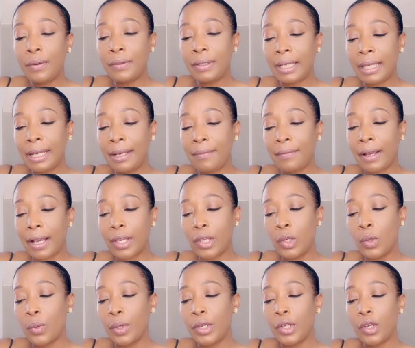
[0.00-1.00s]
to invite
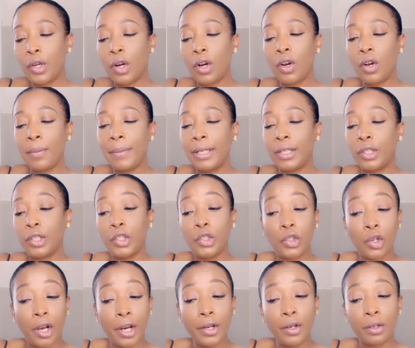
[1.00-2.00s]
you and your hubby to
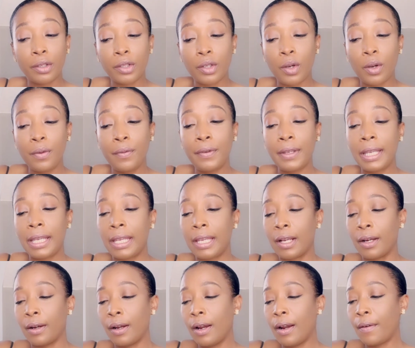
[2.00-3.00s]
join us over
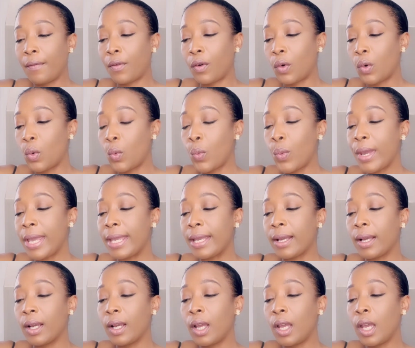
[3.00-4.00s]
here for a
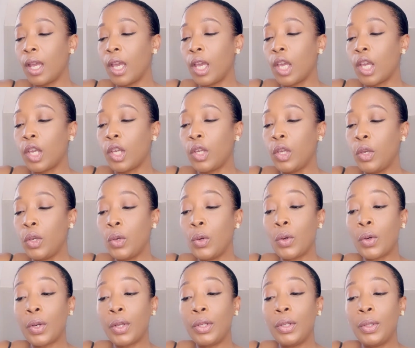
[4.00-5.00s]
week.
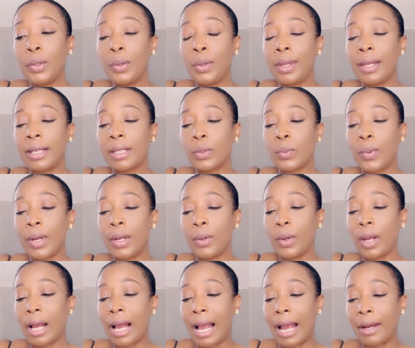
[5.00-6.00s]
You could do this
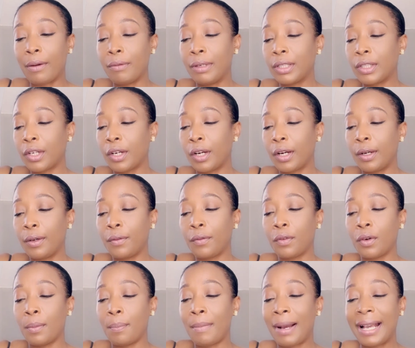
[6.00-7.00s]
when I return
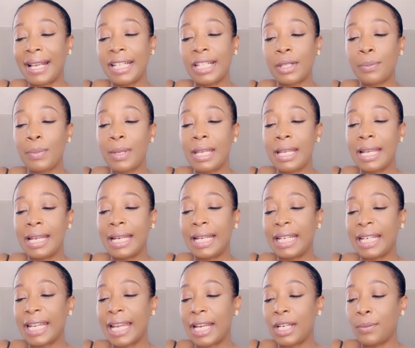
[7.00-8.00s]
from my speaking
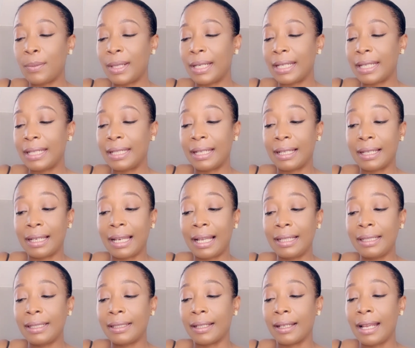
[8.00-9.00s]
engagement in
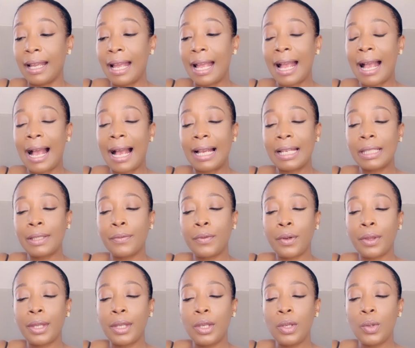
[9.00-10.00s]
Atlanta. As
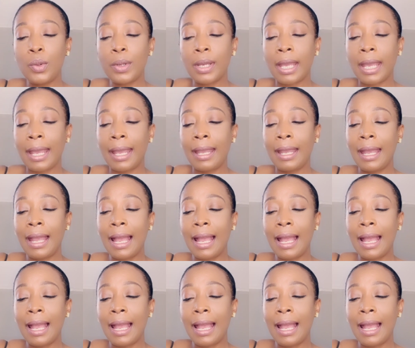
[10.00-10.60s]
for the UK,